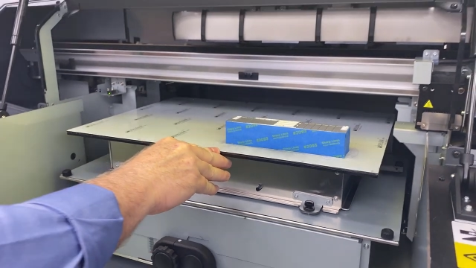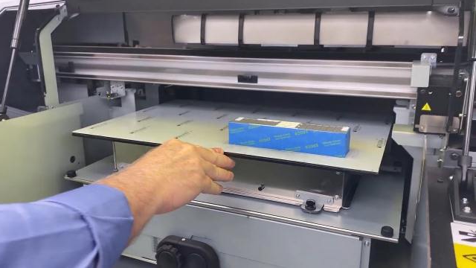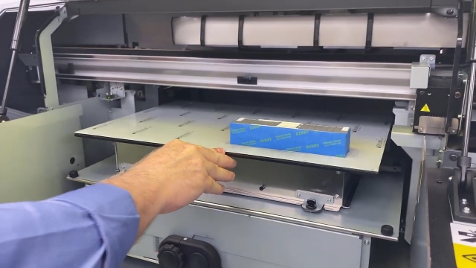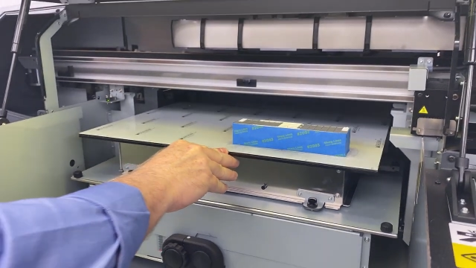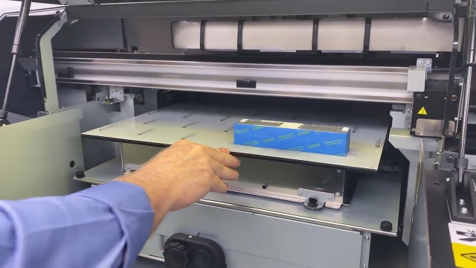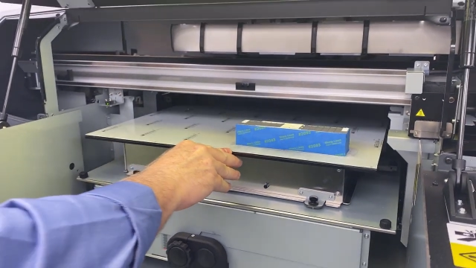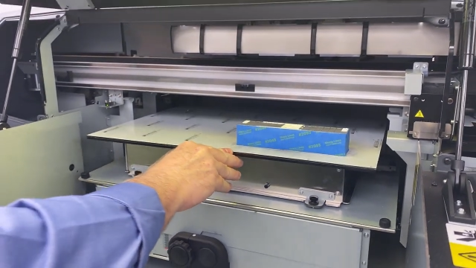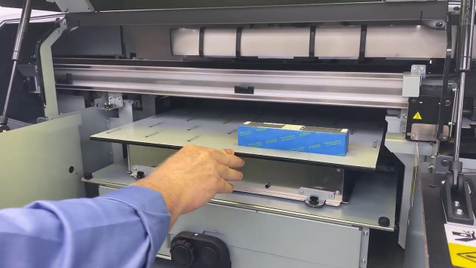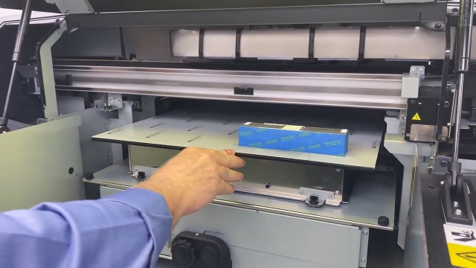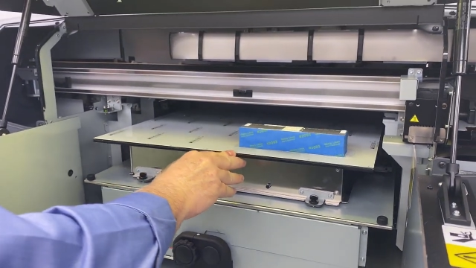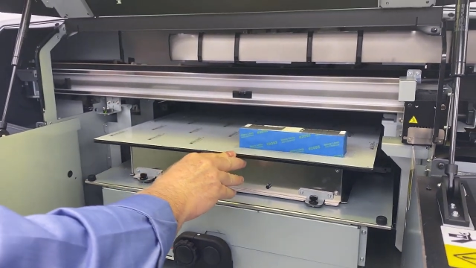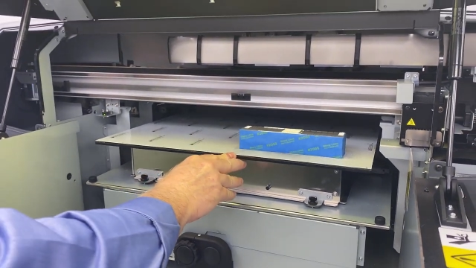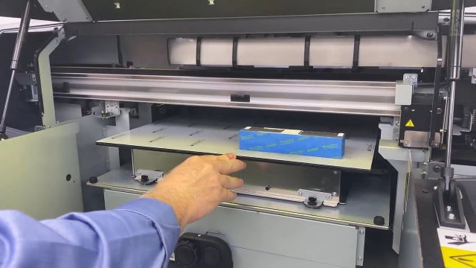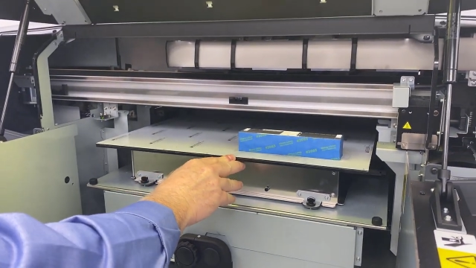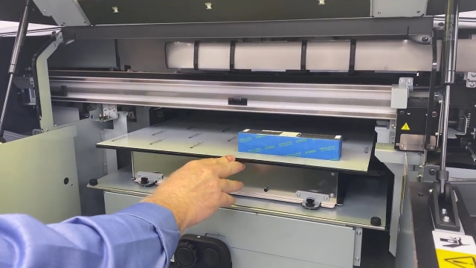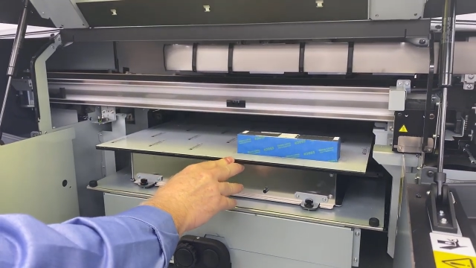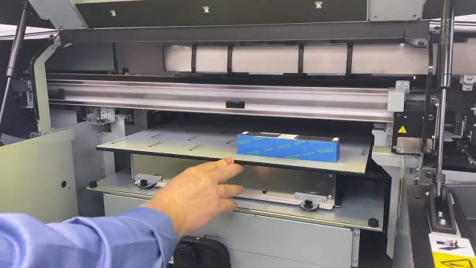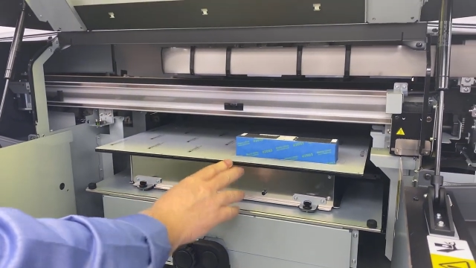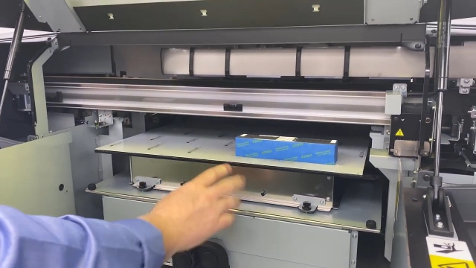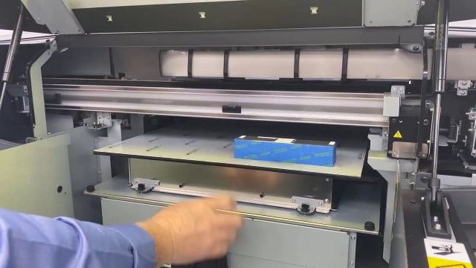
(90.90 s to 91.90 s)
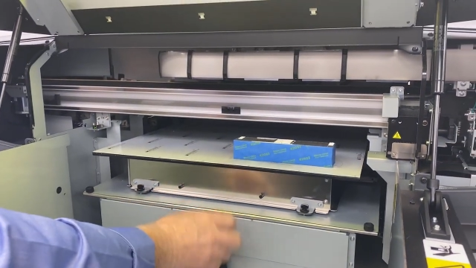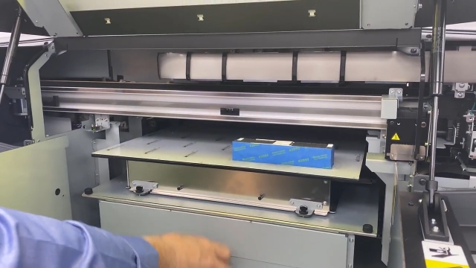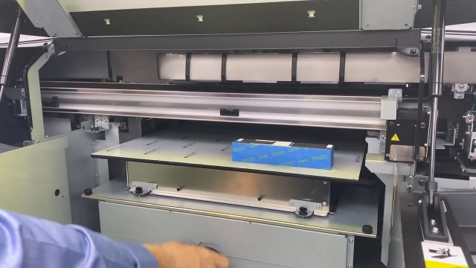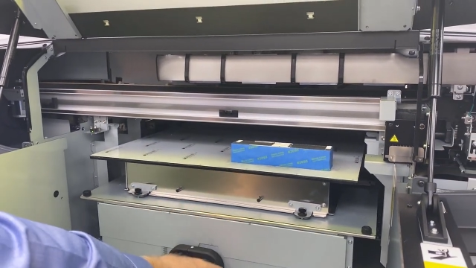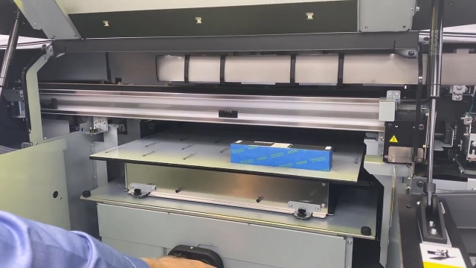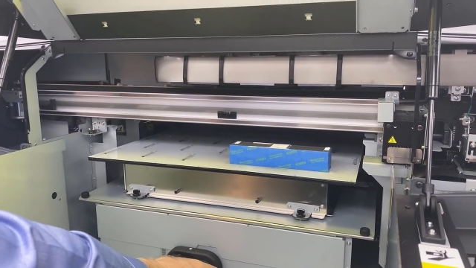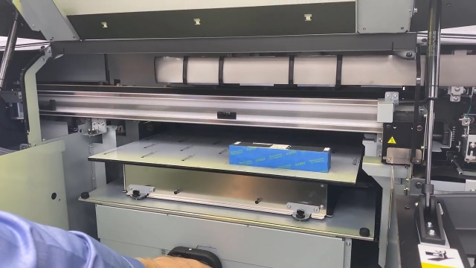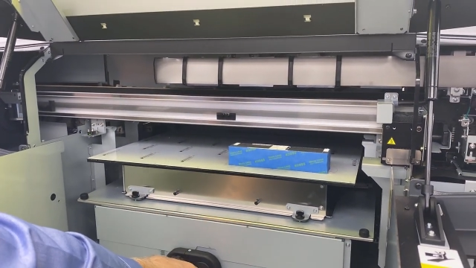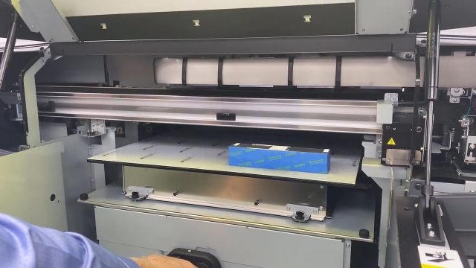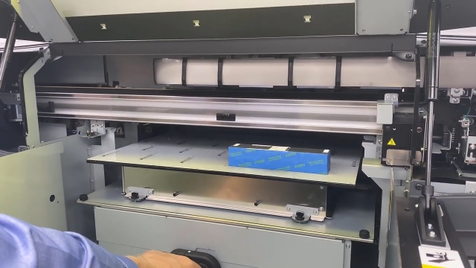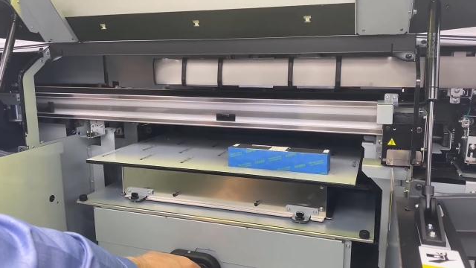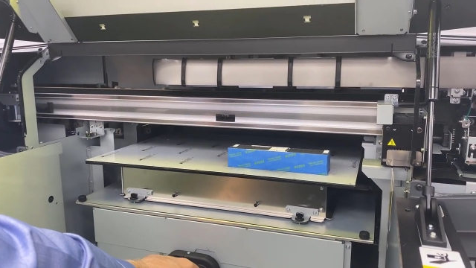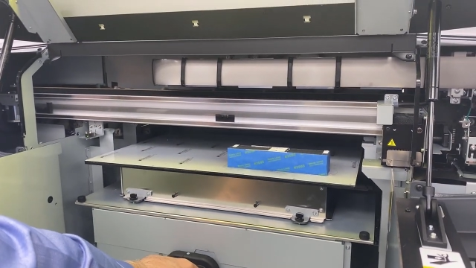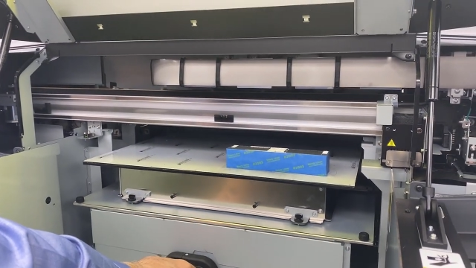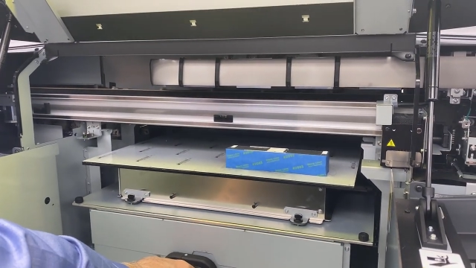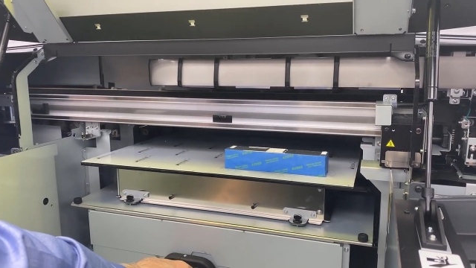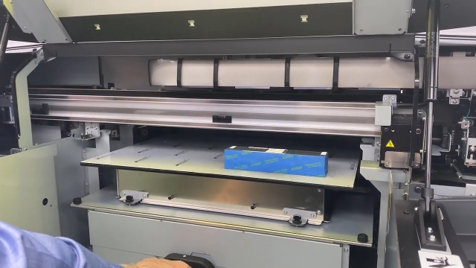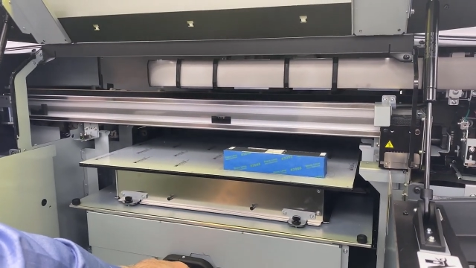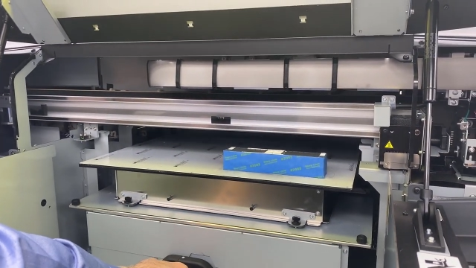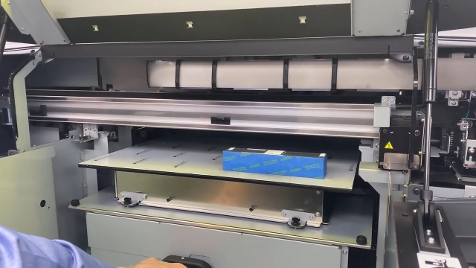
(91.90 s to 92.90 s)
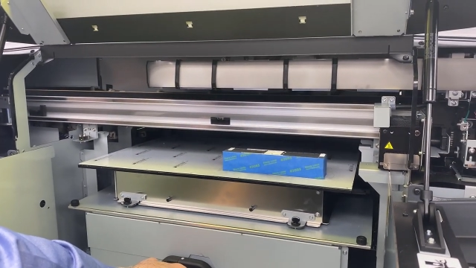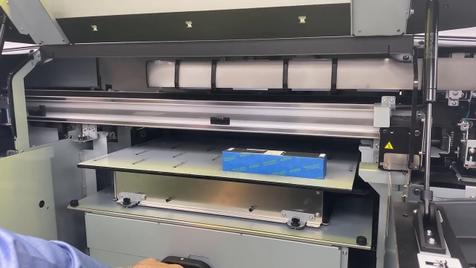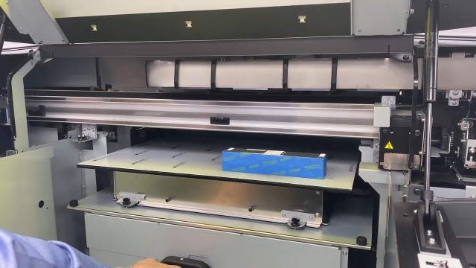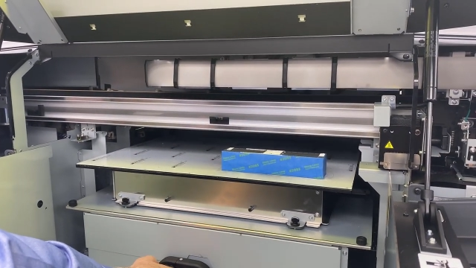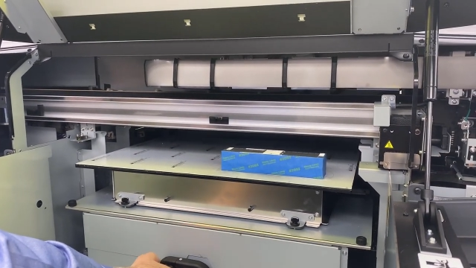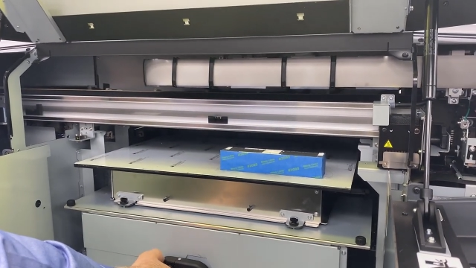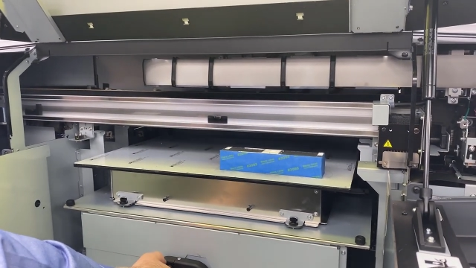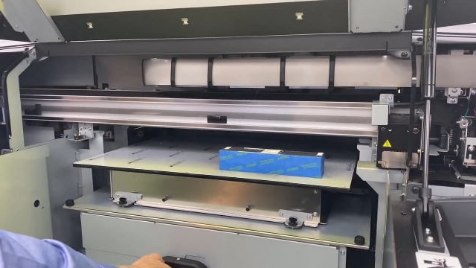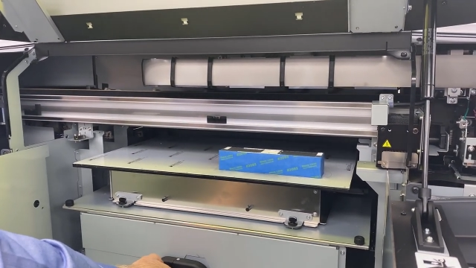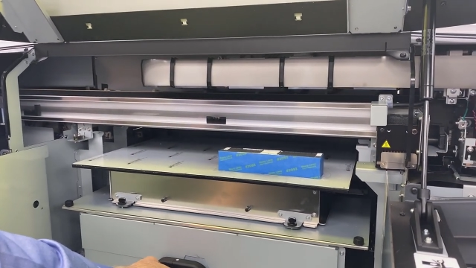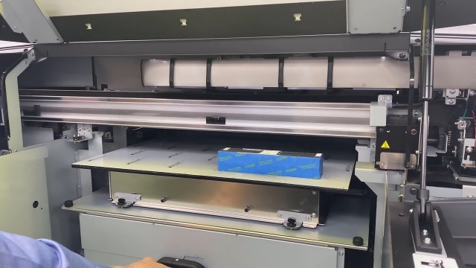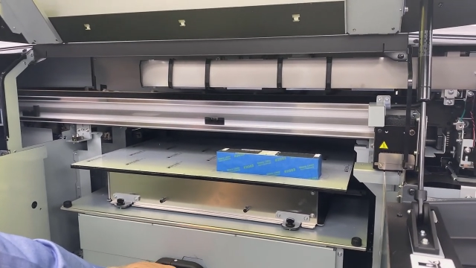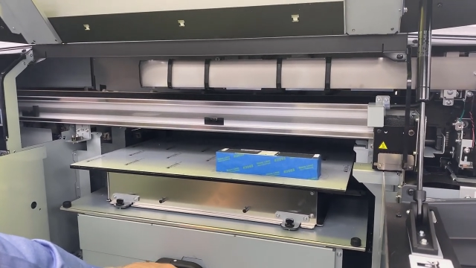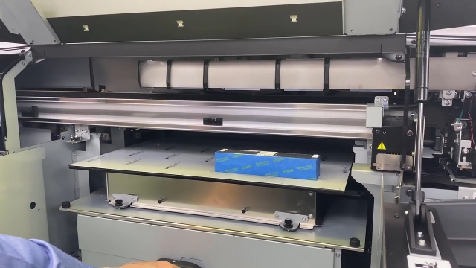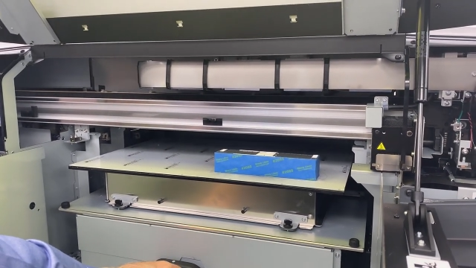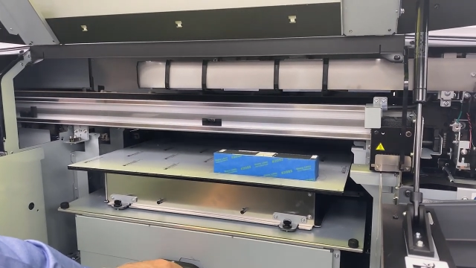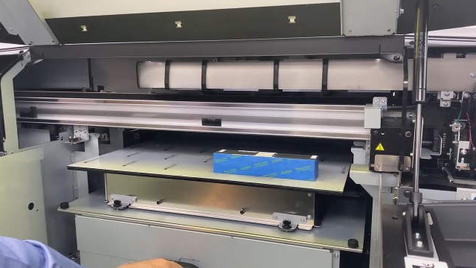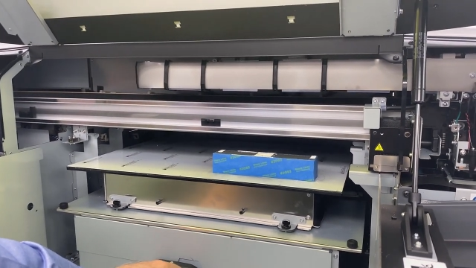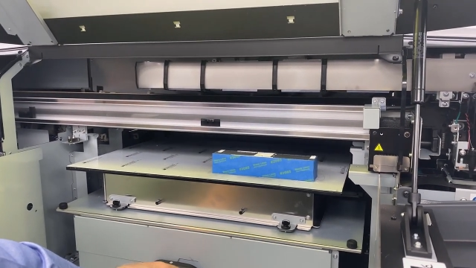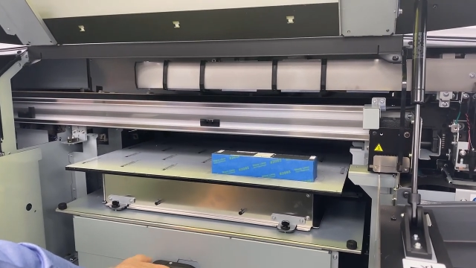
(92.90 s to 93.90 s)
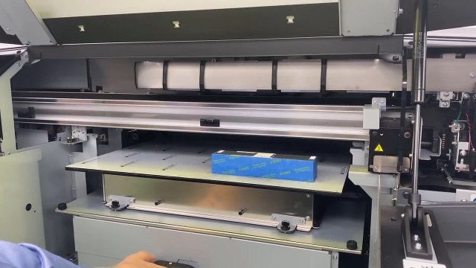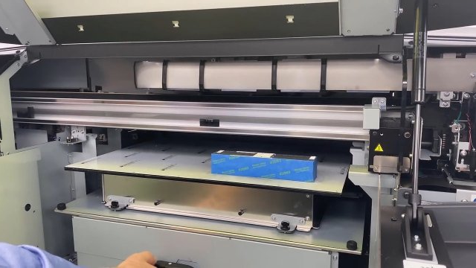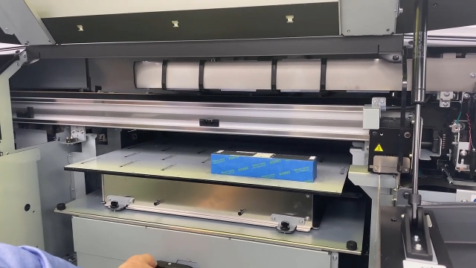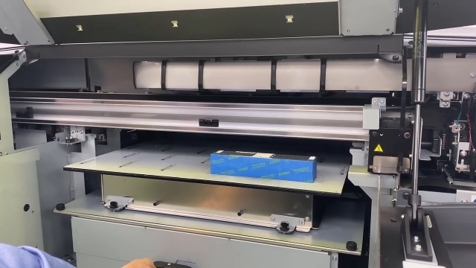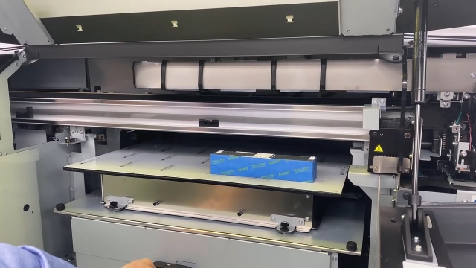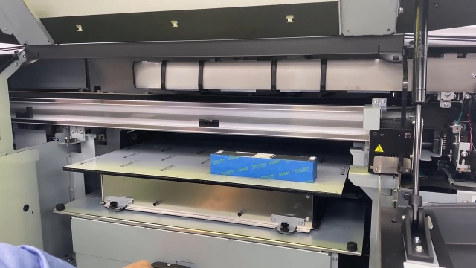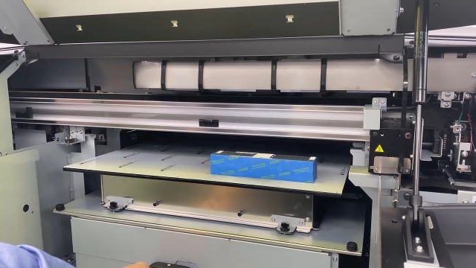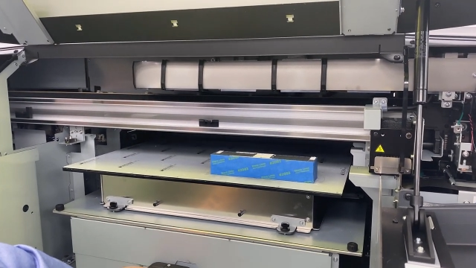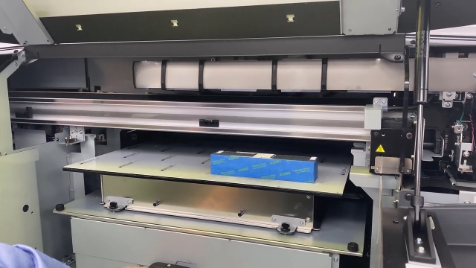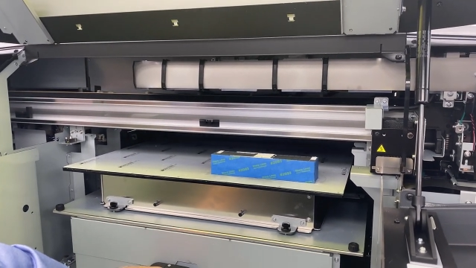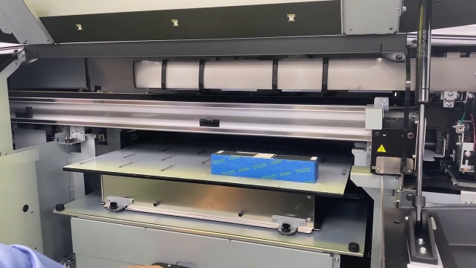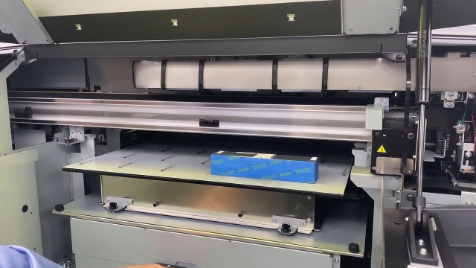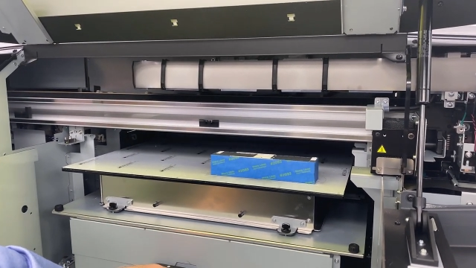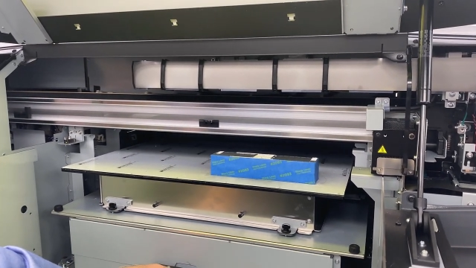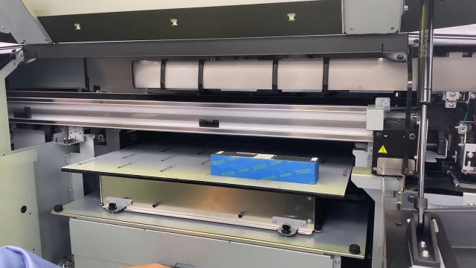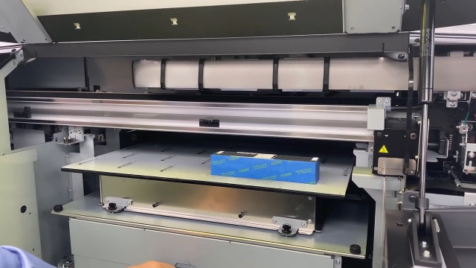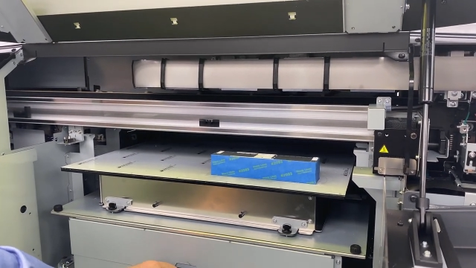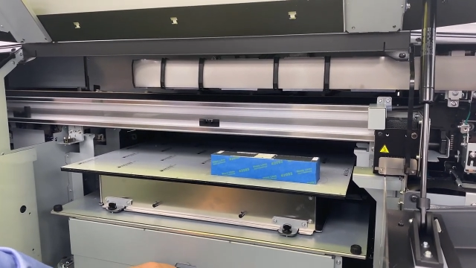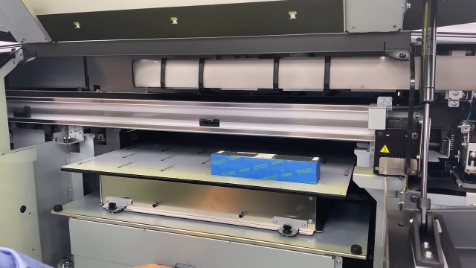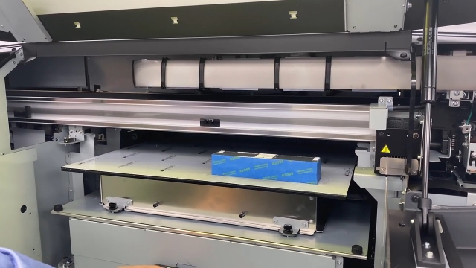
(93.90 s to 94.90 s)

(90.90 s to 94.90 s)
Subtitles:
(no speaker visible)